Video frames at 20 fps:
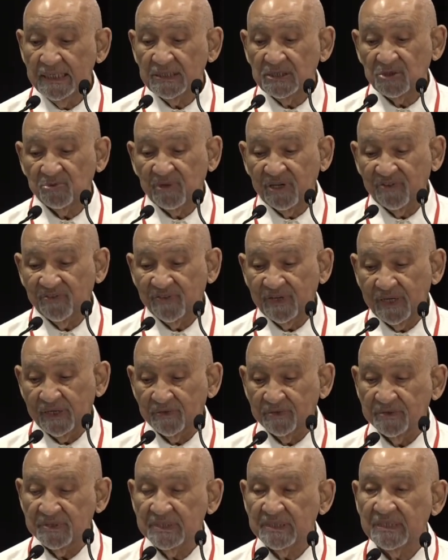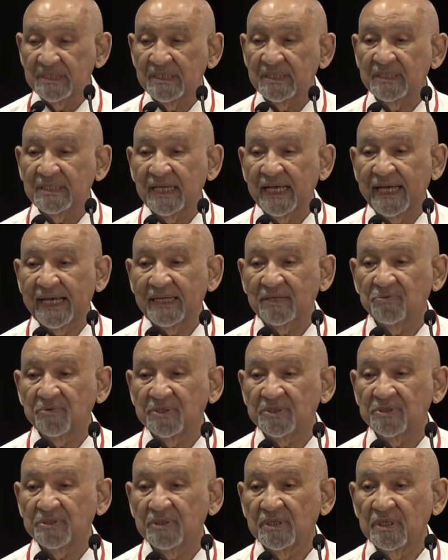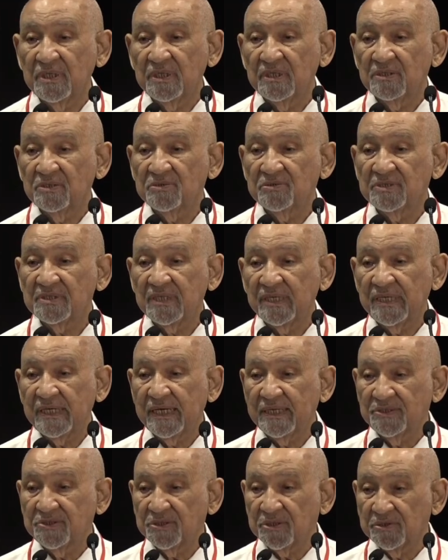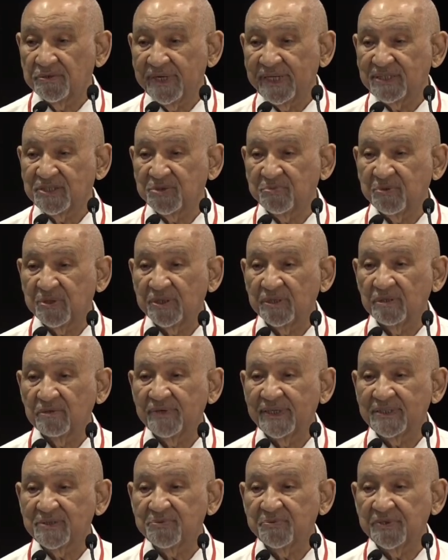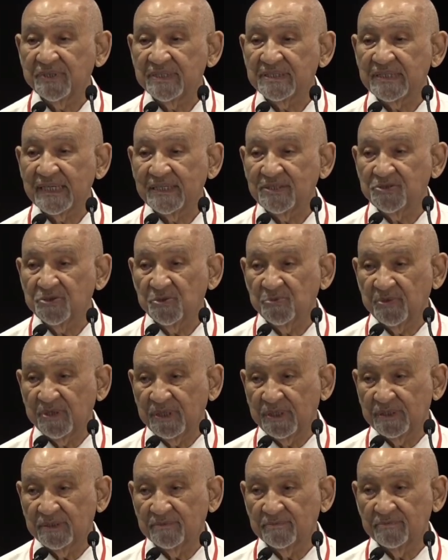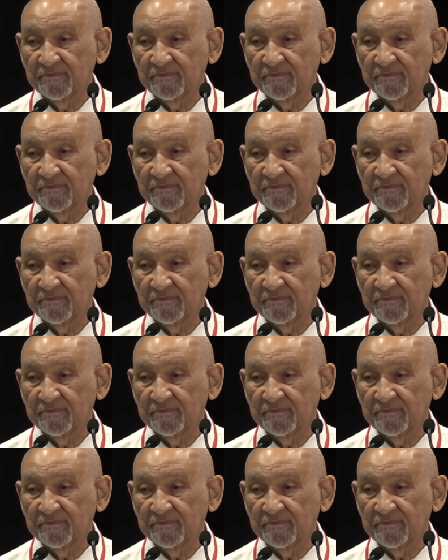to my father, send Edwin to study under Kretschmer. Kretschmer is at Tübingen.